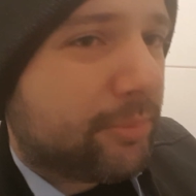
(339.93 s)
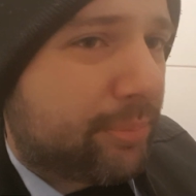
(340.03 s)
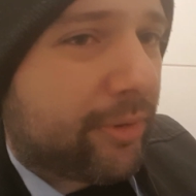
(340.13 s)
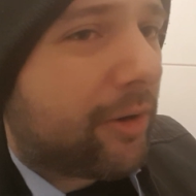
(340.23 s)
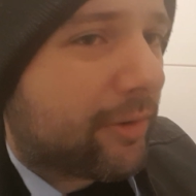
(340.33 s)

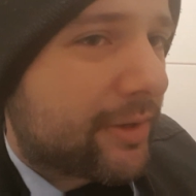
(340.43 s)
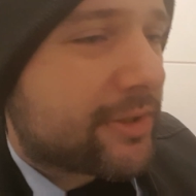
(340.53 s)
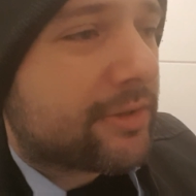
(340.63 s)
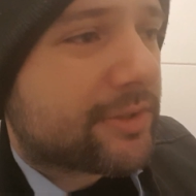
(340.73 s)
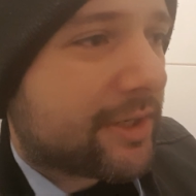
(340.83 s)
progress
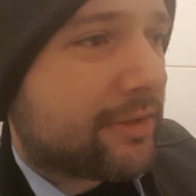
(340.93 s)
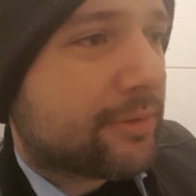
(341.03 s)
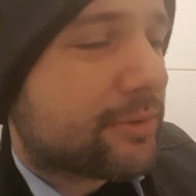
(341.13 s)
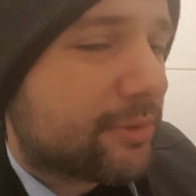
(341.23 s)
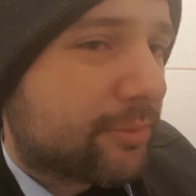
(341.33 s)

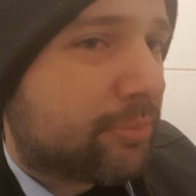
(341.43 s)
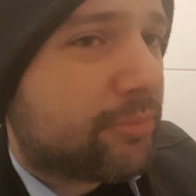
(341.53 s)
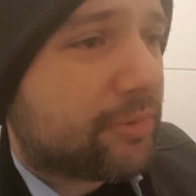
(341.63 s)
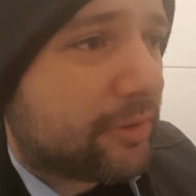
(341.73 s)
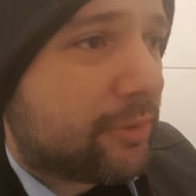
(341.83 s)
continues.
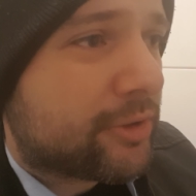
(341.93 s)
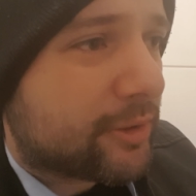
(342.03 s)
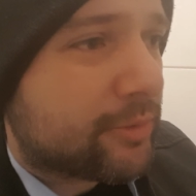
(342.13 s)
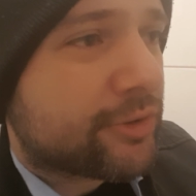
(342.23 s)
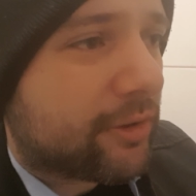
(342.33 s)
New
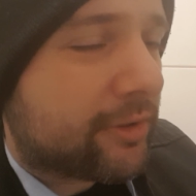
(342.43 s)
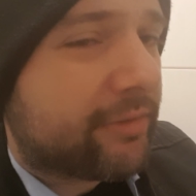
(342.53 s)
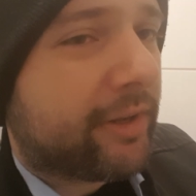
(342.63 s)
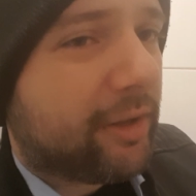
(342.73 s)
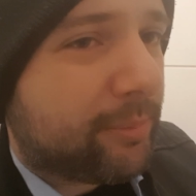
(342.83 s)
tools are
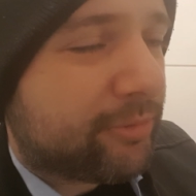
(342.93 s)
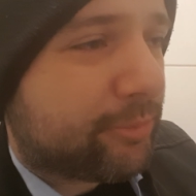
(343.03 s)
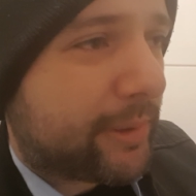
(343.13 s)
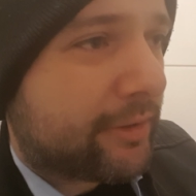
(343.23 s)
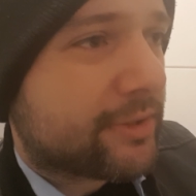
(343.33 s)

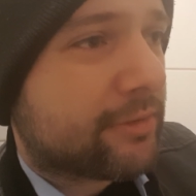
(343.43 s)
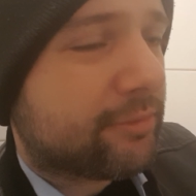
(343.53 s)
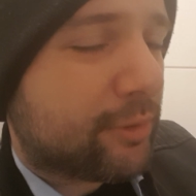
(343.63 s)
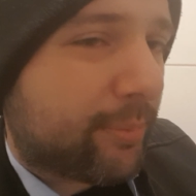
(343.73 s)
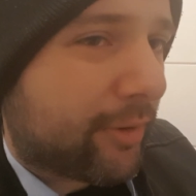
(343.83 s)
developed because of
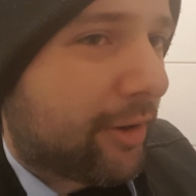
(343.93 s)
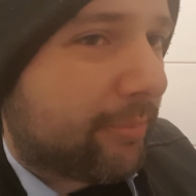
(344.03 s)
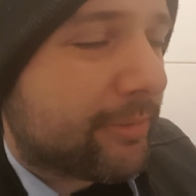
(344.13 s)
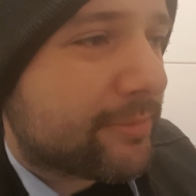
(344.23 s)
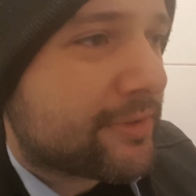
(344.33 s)
new
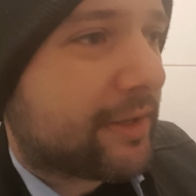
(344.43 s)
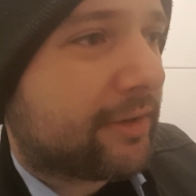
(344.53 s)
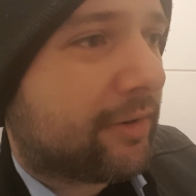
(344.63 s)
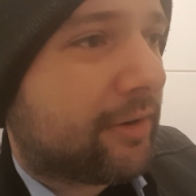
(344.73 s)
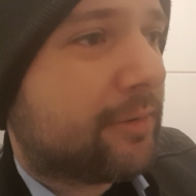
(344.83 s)
problems
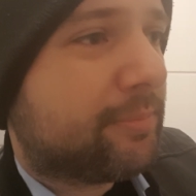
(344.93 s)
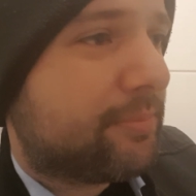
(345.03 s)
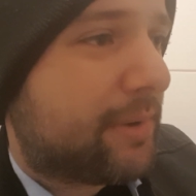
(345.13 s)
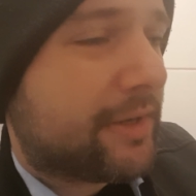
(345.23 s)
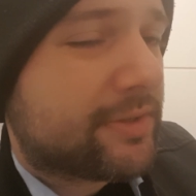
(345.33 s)
that are
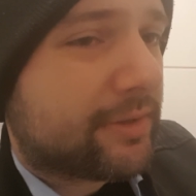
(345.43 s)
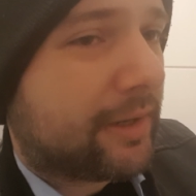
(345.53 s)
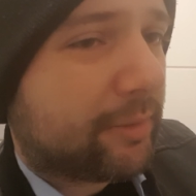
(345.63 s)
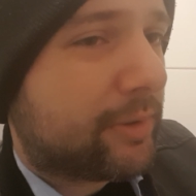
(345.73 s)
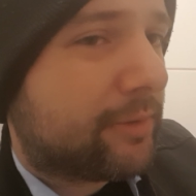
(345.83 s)
based,
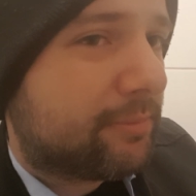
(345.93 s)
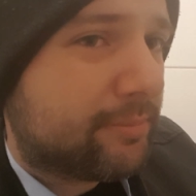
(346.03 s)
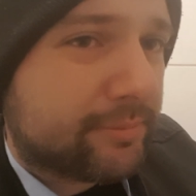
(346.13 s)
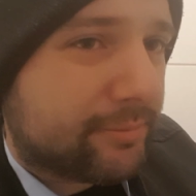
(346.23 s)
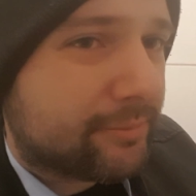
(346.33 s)
like we
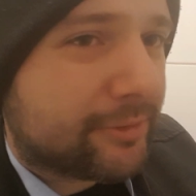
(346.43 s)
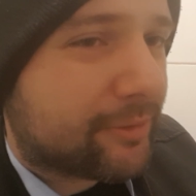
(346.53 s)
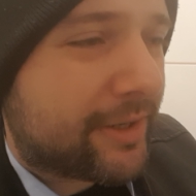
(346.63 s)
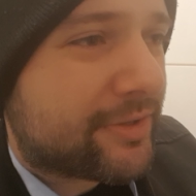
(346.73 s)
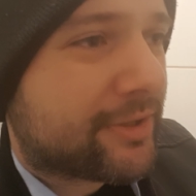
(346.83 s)

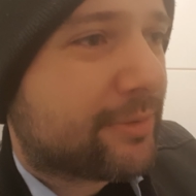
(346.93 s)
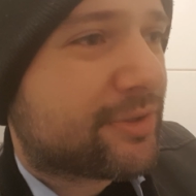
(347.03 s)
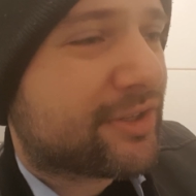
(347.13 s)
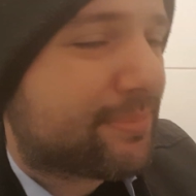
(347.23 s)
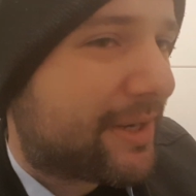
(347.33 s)
create
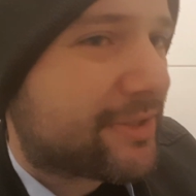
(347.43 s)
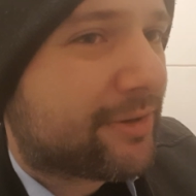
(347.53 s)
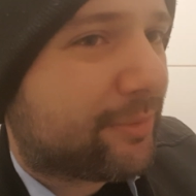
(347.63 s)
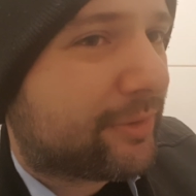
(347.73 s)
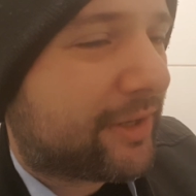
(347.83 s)
solutions based
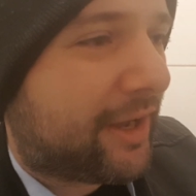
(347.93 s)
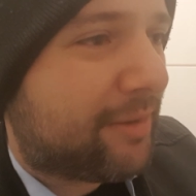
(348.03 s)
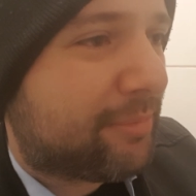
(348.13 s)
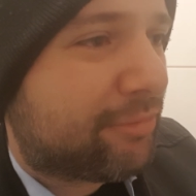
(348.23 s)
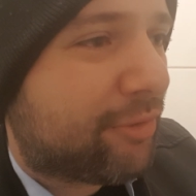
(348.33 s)
on what
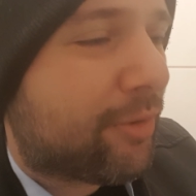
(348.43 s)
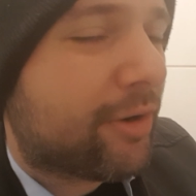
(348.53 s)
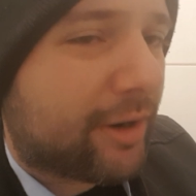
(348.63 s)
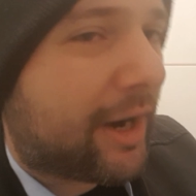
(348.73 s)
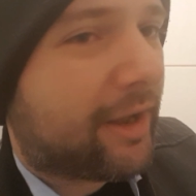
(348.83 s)
came
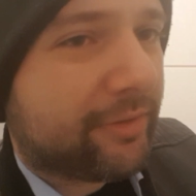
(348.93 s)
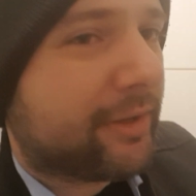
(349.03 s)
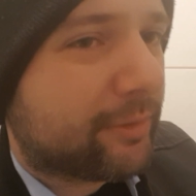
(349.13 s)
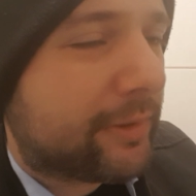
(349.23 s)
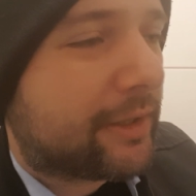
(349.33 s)
before, and
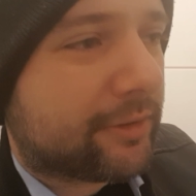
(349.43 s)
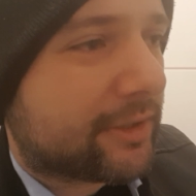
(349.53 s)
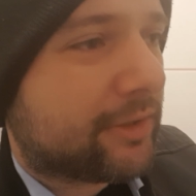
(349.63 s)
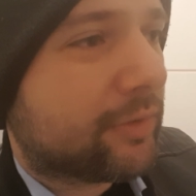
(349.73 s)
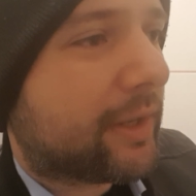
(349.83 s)
then we
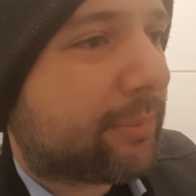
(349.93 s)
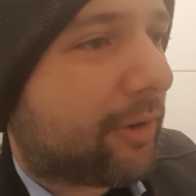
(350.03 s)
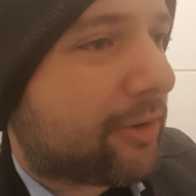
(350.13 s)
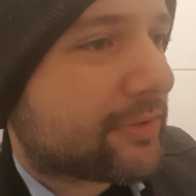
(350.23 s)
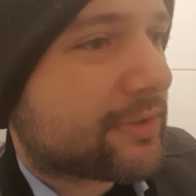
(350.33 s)
continue that
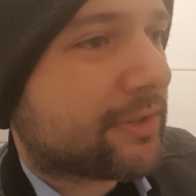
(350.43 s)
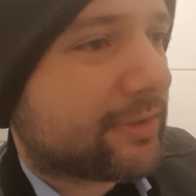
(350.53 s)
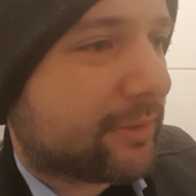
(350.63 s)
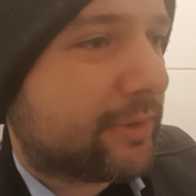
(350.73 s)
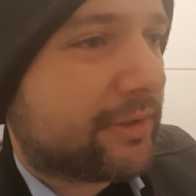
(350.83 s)
process
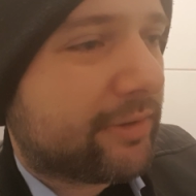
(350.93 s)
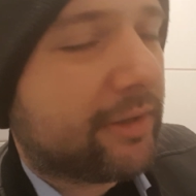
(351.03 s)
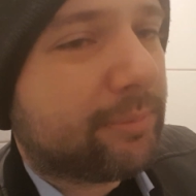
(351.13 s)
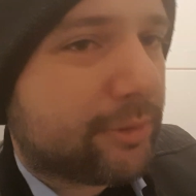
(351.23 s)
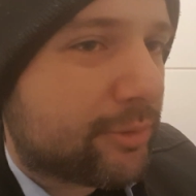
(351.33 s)
until we
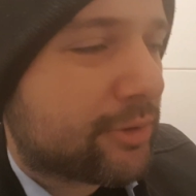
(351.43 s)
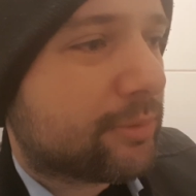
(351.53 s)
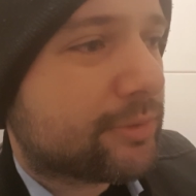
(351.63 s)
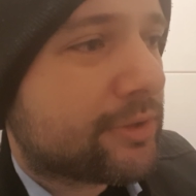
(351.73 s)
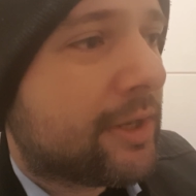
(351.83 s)
develop new
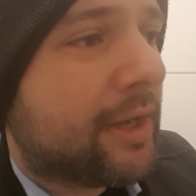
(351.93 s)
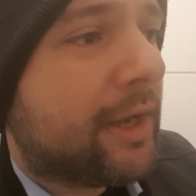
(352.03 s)
tools.